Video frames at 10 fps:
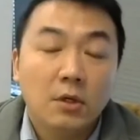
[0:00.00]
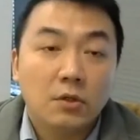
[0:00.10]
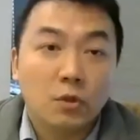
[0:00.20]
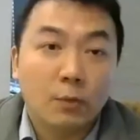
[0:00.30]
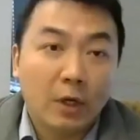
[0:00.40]

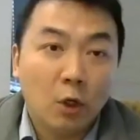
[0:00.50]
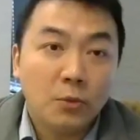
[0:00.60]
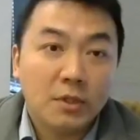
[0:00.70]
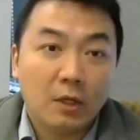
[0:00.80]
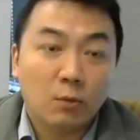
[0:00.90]
so we hope
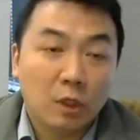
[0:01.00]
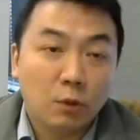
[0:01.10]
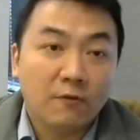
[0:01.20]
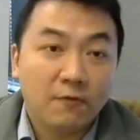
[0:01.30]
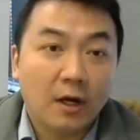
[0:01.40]
that what
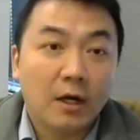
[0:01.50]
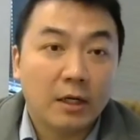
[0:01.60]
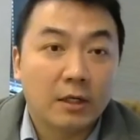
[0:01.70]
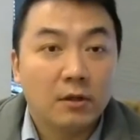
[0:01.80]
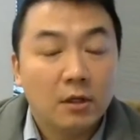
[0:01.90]
we
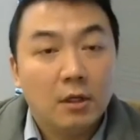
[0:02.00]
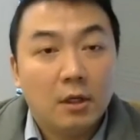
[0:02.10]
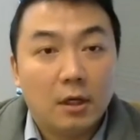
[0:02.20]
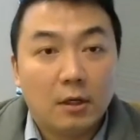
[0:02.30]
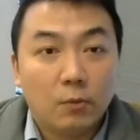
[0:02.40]
find
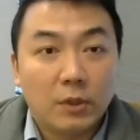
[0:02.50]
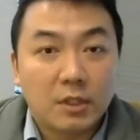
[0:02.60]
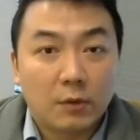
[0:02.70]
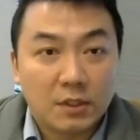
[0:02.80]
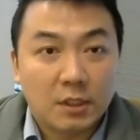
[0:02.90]
with
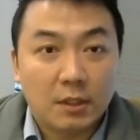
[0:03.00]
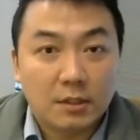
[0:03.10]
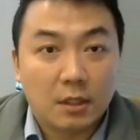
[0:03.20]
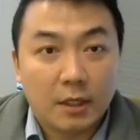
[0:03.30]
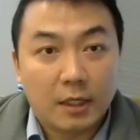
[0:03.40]
our studies
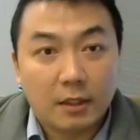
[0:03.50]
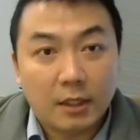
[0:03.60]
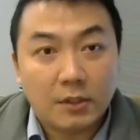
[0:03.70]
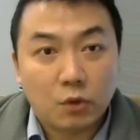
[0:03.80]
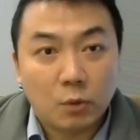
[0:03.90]
on head and neck
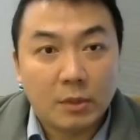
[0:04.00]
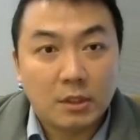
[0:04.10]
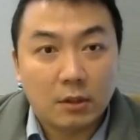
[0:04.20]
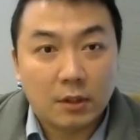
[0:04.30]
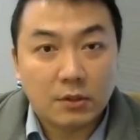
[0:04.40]
squamous
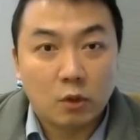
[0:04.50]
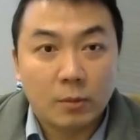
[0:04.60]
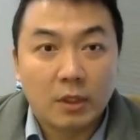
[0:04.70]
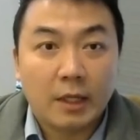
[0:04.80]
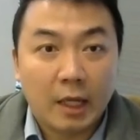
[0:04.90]
cell
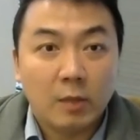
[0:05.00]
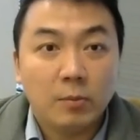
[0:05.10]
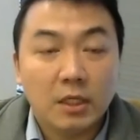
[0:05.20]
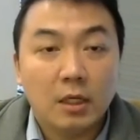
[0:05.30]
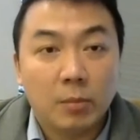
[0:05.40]
carcinoma can
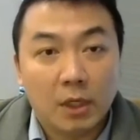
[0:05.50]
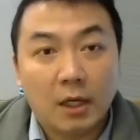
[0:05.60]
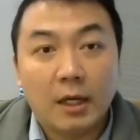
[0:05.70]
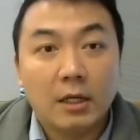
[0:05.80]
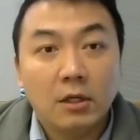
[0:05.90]
be
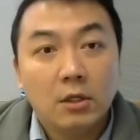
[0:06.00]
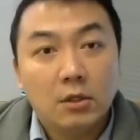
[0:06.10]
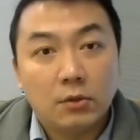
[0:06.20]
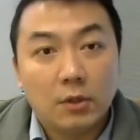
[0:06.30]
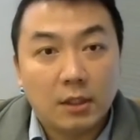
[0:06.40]
applied
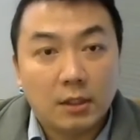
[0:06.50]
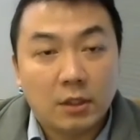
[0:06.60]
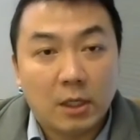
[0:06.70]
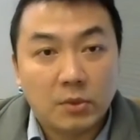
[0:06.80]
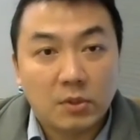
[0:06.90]
to other
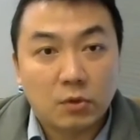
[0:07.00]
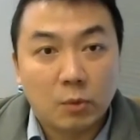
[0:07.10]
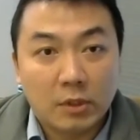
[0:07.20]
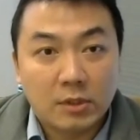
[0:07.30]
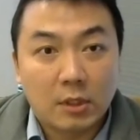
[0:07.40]
types of
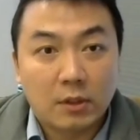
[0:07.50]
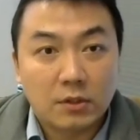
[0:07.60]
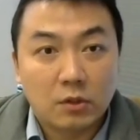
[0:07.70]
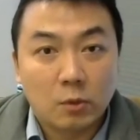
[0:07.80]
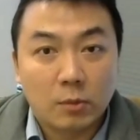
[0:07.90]
squamous cell
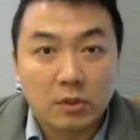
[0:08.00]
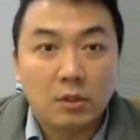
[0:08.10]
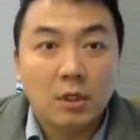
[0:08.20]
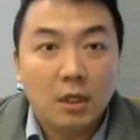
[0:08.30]
carcinomas,